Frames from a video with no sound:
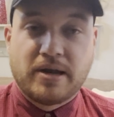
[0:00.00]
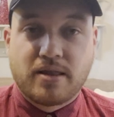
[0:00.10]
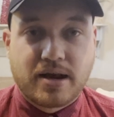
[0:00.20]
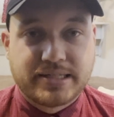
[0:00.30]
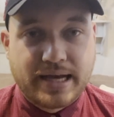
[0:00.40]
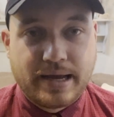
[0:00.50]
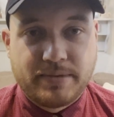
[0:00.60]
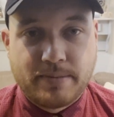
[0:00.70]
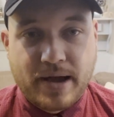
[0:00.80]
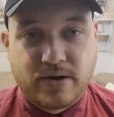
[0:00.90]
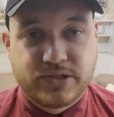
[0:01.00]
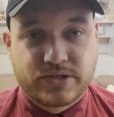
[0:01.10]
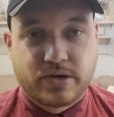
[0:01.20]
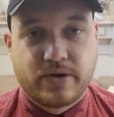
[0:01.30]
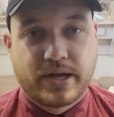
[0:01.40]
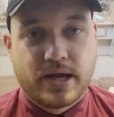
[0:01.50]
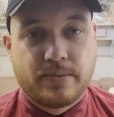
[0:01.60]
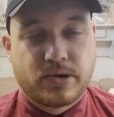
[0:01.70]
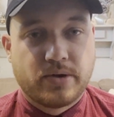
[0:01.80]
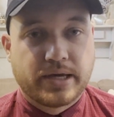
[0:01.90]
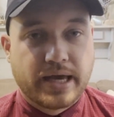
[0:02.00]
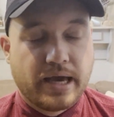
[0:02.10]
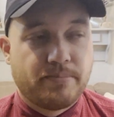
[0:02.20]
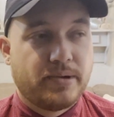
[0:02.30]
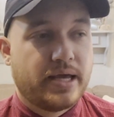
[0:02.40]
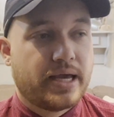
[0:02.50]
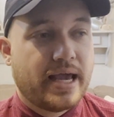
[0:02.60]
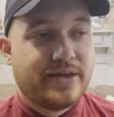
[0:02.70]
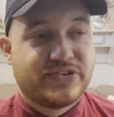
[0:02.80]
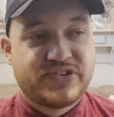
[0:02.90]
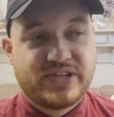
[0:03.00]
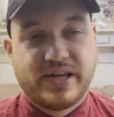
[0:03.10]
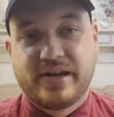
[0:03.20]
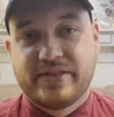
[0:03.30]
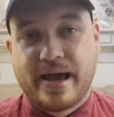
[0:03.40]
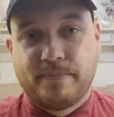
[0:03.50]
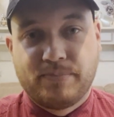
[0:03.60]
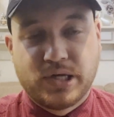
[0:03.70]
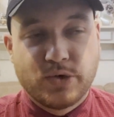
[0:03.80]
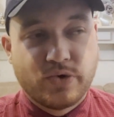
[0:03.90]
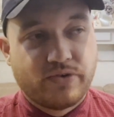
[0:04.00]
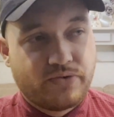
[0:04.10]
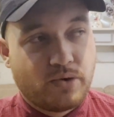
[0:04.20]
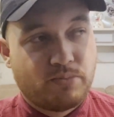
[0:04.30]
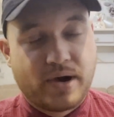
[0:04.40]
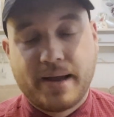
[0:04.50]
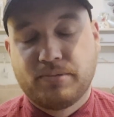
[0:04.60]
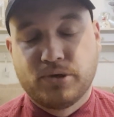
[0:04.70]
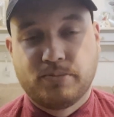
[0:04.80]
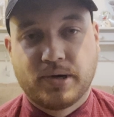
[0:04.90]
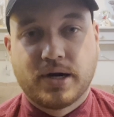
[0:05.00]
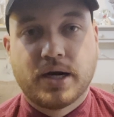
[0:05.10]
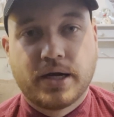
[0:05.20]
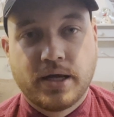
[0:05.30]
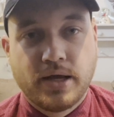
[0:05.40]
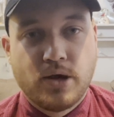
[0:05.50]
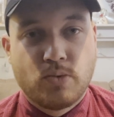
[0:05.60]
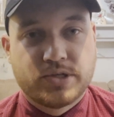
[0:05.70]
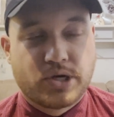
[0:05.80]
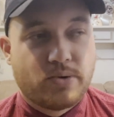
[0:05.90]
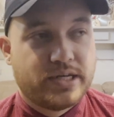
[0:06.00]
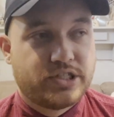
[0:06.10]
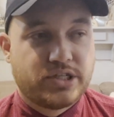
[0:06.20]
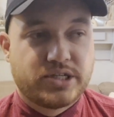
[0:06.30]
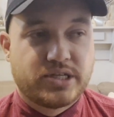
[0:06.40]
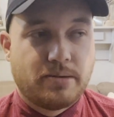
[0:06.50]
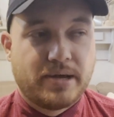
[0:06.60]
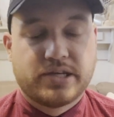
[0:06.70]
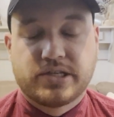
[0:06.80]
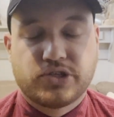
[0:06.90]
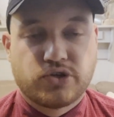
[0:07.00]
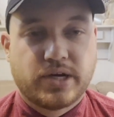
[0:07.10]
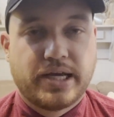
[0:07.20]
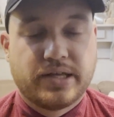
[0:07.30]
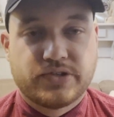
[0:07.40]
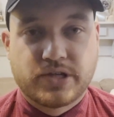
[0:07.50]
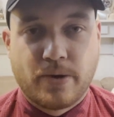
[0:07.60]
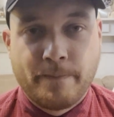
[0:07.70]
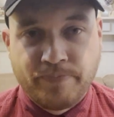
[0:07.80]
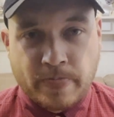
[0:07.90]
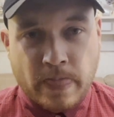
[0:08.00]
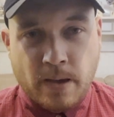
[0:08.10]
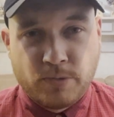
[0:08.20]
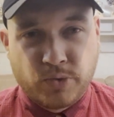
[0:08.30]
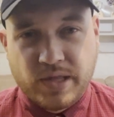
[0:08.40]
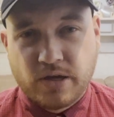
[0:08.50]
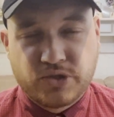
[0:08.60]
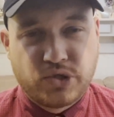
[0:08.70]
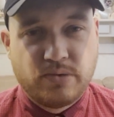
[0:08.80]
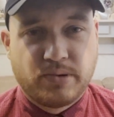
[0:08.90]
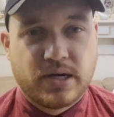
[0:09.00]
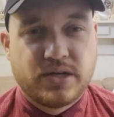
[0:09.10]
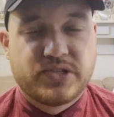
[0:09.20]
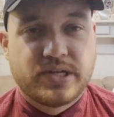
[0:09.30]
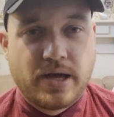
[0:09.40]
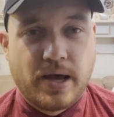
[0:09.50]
a lot of time in the mountains growing up, going camping, and seeing that beautiful bright blue bird was always just an amazing treat. And so between those two birds,